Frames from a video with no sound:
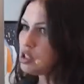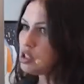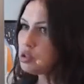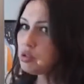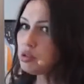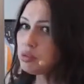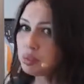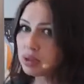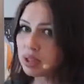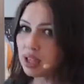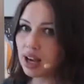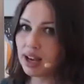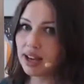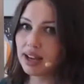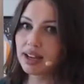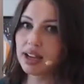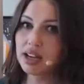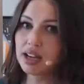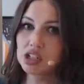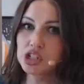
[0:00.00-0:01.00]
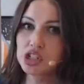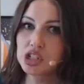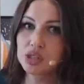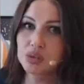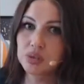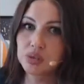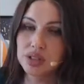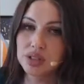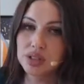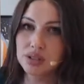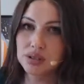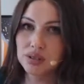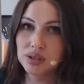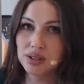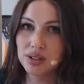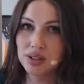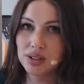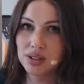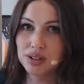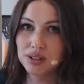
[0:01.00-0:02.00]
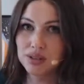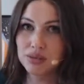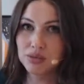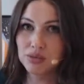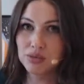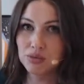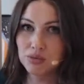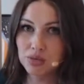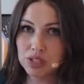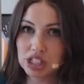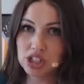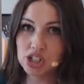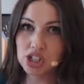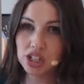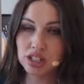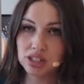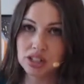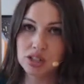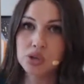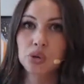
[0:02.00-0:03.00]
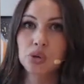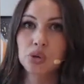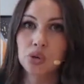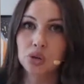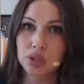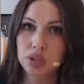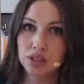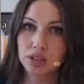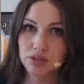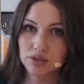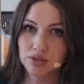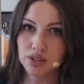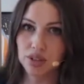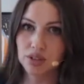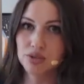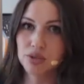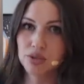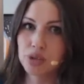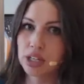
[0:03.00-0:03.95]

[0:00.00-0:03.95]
to apply as she was reaching this goal of